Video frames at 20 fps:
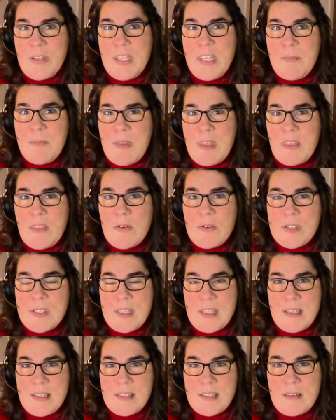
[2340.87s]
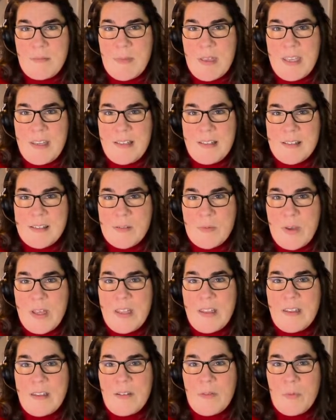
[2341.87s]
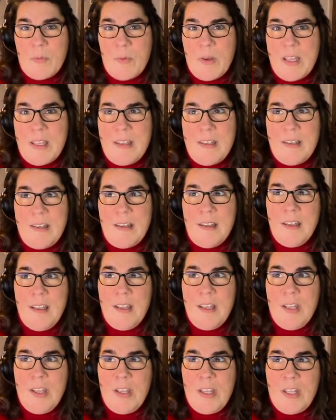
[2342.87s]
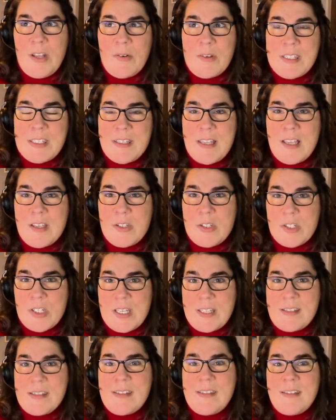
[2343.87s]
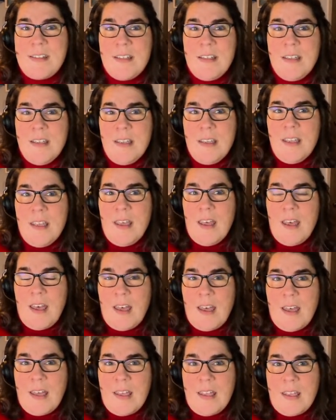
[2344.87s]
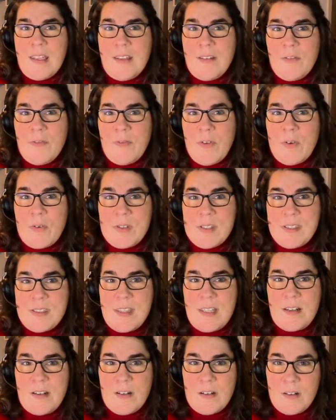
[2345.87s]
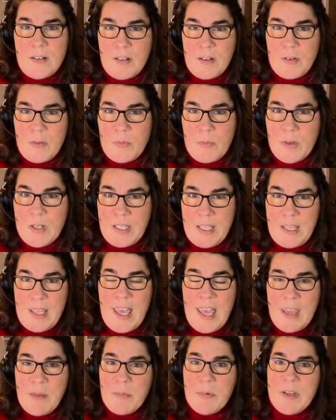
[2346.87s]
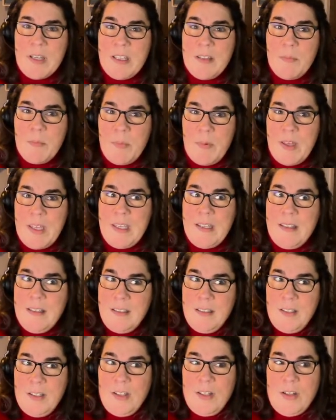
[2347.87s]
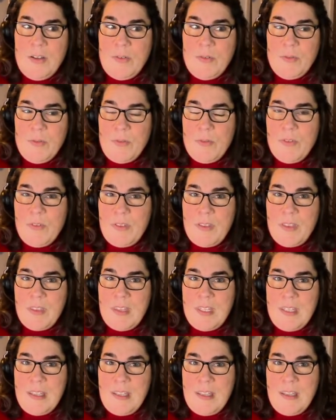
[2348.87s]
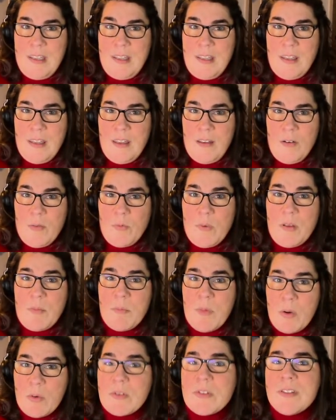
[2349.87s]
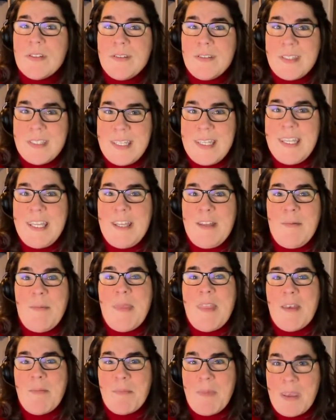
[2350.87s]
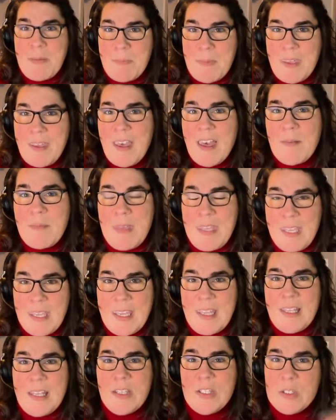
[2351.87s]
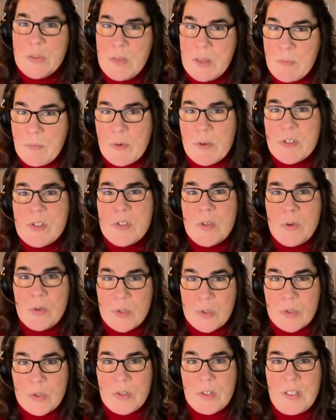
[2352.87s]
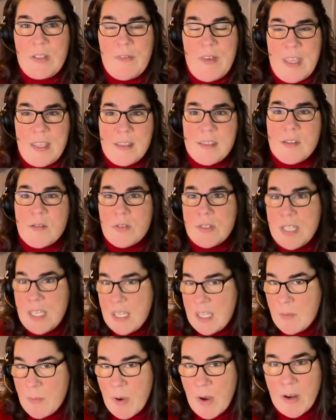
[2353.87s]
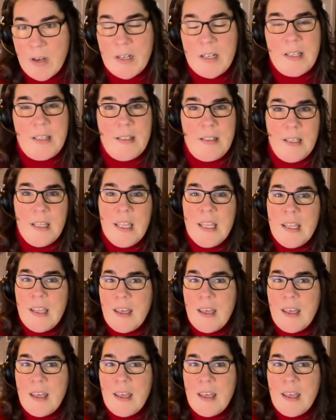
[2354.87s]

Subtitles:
keeping those things in mind as well. When it's not just folks that are working hybrid, but the remote team that might be coming in and doing more social events or taking part in